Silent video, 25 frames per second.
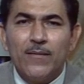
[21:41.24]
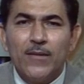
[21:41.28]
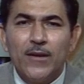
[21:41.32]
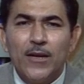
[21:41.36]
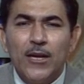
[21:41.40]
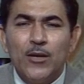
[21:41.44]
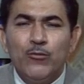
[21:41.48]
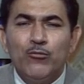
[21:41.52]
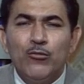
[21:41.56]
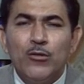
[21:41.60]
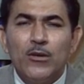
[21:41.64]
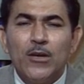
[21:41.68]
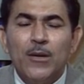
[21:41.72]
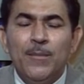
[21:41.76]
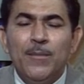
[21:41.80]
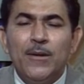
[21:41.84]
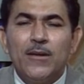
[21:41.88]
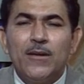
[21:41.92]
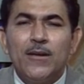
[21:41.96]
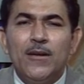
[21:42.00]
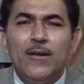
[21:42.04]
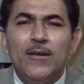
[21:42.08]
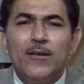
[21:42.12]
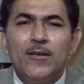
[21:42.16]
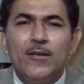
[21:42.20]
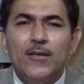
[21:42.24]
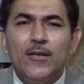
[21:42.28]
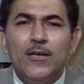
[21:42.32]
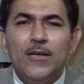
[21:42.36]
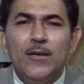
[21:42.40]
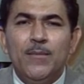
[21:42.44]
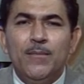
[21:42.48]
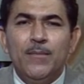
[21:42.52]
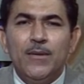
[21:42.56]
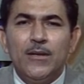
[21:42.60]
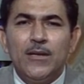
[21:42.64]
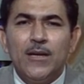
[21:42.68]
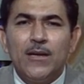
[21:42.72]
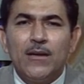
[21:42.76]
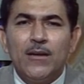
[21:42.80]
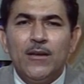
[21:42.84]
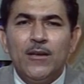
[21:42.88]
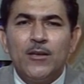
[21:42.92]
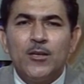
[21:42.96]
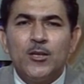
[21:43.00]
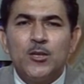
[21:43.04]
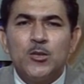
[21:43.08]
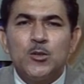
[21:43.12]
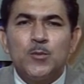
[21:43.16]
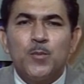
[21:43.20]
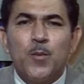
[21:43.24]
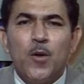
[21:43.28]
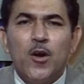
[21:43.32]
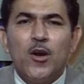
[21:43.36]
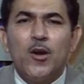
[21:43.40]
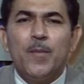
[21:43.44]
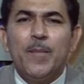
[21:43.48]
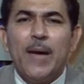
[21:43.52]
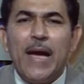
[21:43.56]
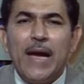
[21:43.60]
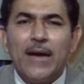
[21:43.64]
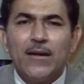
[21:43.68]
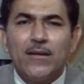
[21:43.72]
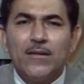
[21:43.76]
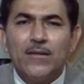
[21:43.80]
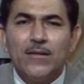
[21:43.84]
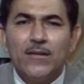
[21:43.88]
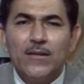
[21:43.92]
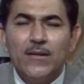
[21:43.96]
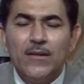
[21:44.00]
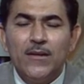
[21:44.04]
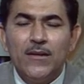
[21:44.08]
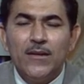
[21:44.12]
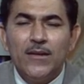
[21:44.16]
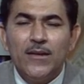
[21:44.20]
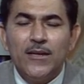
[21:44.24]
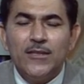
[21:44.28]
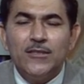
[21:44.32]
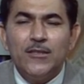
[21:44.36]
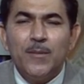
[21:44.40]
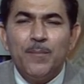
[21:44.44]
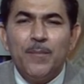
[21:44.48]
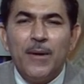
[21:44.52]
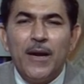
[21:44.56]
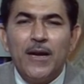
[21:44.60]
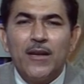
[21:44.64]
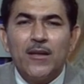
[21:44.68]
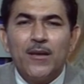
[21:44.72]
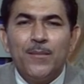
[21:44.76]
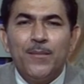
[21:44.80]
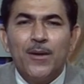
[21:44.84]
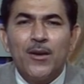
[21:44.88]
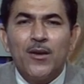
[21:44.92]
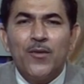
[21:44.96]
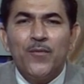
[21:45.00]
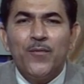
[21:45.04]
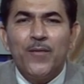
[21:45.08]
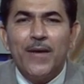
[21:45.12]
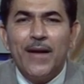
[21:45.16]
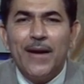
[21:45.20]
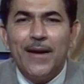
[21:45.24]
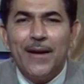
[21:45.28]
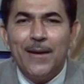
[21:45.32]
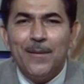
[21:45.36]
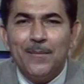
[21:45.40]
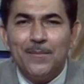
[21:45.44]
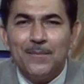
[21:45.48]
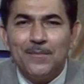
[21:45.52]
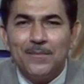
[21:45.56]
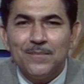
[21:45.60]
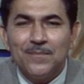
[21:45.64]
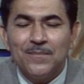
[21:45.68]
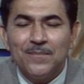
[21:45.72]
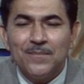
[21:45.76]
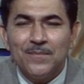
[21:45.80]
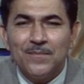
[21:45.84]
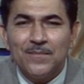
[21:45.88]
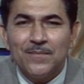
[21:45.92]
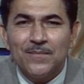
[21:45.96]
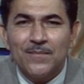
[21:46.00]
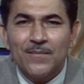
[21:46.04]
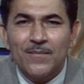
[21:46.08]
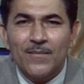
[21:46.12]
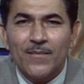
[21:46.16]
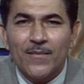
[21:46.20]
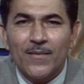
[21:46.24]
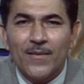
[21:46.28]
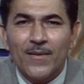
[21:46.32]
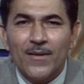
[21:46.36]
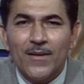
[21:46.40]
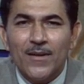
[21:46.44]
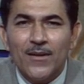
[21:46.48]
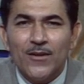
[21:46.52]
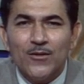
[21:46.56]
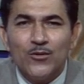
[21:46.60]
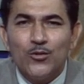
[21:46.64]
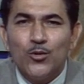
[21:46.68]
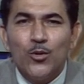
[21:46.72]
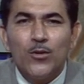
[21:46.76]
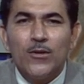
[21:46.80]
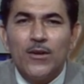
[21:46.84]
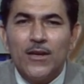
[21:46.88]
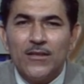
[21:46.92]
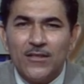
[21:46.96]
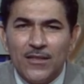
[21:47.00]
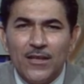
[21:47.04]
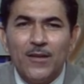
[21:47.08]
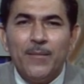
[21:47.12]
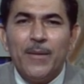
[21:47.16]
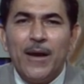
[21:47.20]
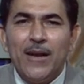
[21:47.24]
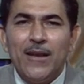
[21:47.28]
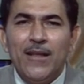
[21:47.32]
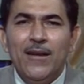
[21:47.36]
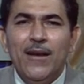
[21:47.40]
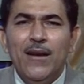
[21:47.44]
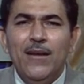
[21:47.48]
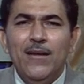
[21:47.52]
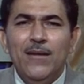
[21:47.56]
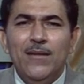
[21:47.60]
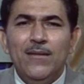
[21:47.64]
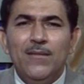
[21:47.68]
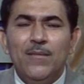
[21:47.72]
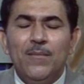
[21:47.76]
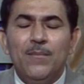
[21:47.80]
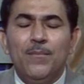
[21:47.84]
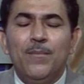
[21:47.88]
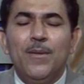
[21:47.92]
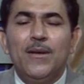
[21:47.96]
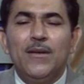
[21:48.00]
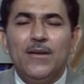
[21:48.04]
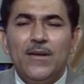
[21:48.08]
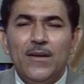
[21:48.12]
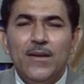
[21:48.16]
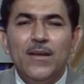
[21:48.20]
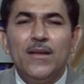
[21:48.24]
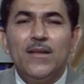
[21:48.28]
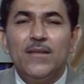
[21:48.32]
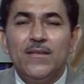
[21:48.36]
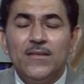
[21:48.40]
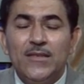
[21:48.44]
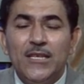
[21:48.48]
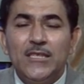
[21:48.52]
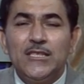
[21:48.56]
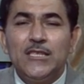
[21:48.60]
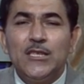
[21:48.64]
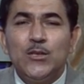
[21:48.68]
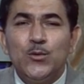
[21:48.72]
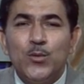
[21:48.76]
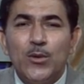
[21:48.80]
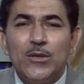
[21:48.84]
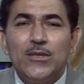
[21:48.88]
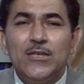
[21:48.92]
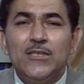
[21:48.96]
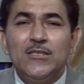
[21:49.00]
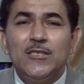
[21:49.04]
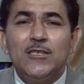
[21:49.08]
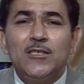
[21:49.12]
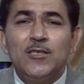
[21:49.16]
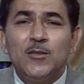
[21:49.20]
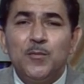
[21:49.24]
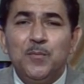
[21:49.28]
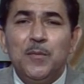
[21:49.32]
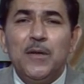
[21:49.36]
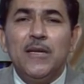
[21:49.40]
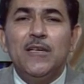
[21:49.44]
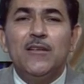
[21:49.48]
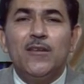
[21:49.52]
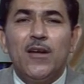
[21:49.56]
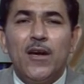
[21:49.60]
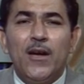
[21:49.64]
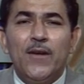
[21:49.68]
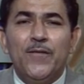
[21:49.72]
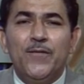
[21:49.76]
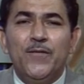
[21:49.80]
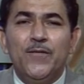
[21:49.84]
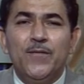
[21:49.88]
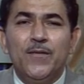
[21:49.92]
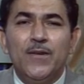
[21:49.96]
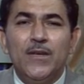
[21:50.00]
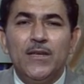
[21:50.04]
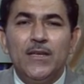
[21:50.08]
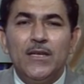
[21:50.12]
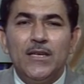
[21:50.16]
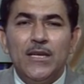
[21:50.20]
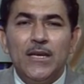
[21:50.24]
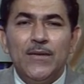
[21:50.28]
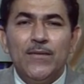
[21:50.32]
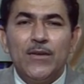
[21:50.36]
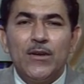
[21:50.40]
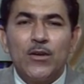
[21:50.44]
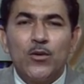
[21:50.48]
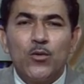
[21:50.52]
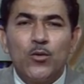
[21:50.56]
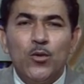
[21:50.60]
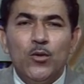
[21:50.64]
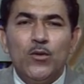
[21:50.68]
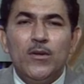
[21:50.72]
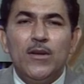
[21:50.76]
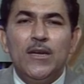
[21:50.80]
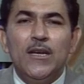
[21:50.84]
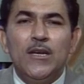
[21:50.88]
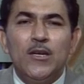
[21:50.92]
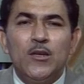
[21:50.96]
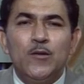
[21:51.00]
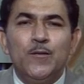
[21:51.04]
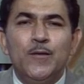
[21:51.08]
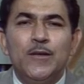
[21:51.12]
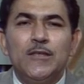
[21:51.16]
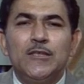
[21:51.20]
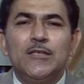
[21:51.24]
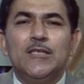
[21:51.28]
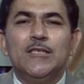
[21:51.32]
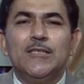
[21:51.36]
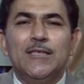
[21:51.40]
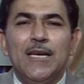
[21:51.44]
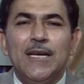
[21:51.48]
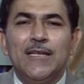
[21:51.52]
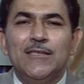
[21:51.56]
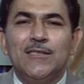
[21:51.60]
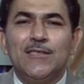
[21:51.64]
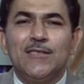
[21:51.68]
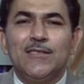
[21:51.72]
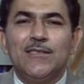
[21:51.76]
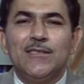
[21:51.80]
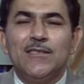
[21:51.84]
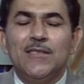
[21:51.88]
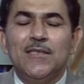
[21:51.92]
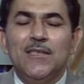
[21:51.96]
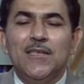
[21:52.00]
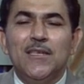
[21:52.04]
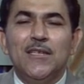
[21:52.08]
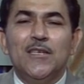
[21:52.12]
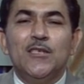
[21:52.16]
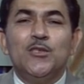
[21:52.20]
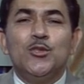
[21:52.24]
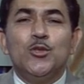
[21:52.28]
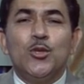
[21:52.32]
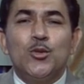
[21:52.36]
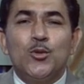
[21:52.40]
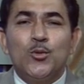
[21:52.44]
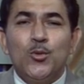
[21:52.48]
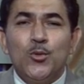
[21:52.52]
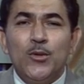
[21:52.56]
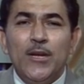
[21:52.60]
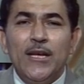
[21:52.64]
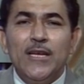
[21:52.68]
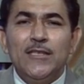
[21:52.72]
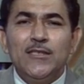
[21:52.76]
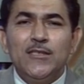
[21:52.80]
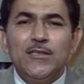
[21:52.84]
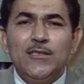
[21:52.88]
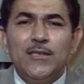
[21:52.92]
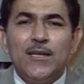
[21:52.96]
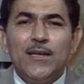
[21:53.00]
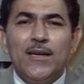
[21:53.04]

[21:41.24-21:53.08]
it would immediately respond back, it's a bad command or file name. Though nothing bad in it, but this is what this is spirit of even good interface designs. So today's